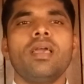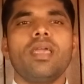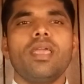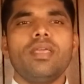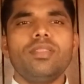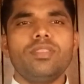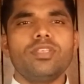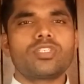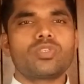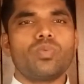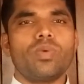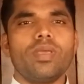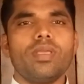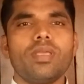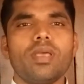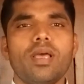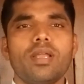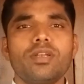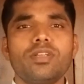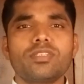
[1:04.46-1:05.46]
In this
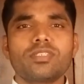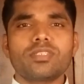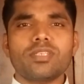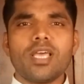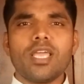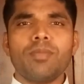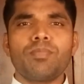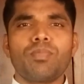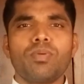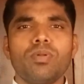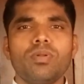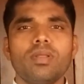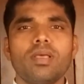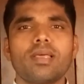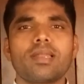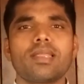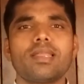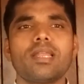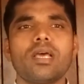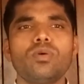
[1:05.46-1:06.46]
way, a disciple
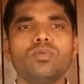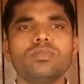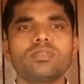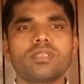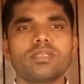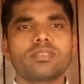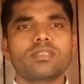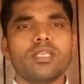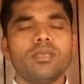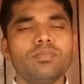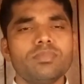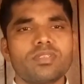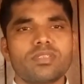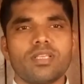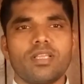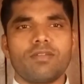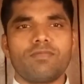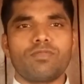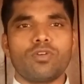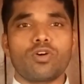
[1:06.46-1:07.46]
renounces
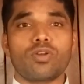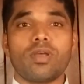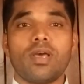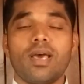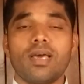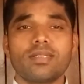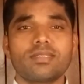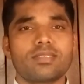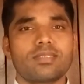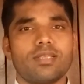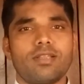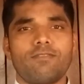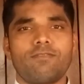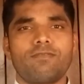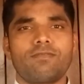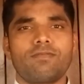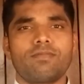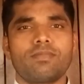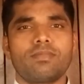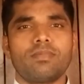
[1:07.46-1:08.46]
himself or herself
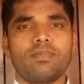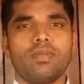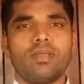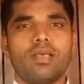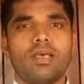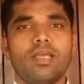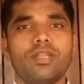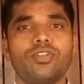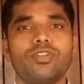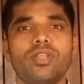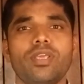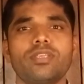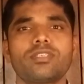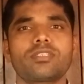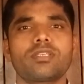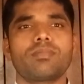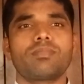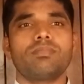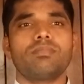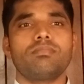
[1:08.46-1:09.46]
and
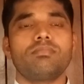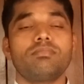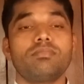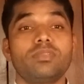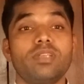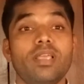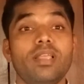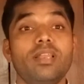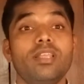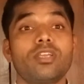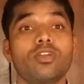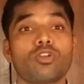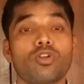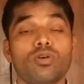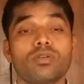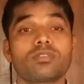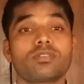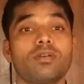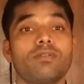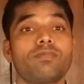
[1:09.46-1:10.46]
takes up daily
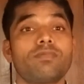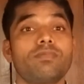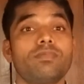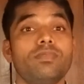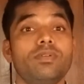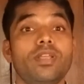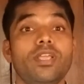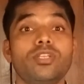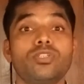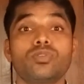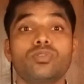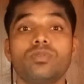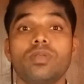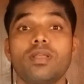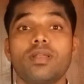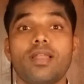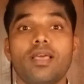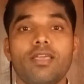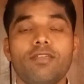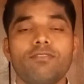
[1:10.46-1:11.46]
cross of
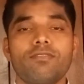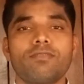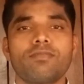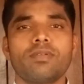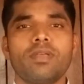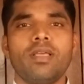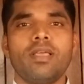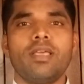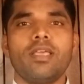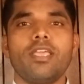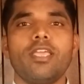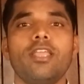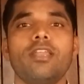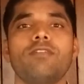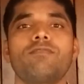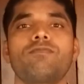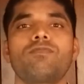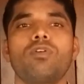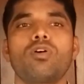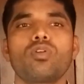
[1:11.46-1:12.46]
day-to-day life
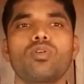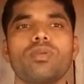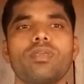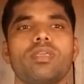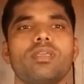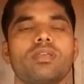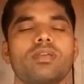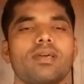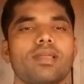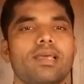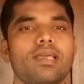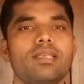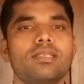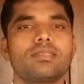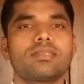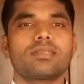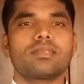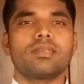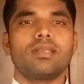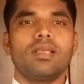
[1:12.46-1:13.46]
in following
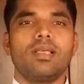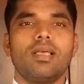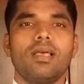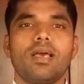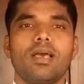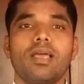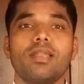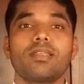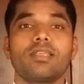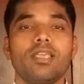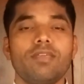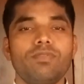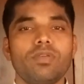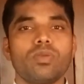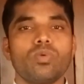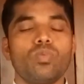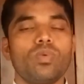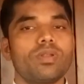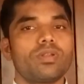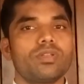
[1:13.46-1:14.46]
Christ and
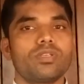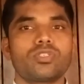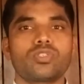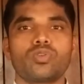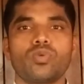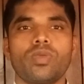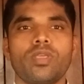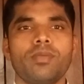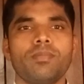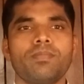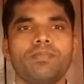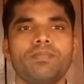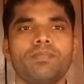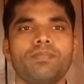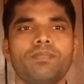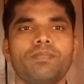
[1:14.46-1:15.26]
giving witness to Him.